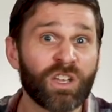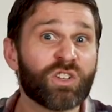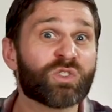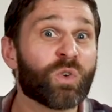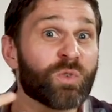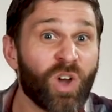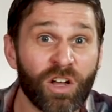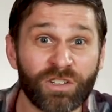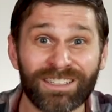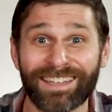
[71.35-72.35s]
So if you
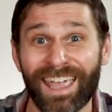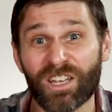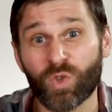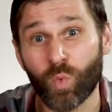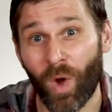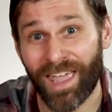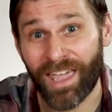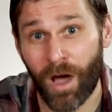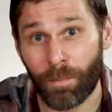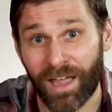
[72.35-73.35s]
understand Dui
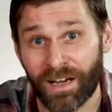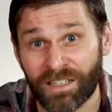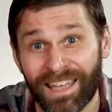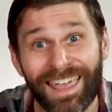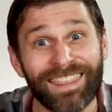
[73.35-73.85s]
Yao pairs,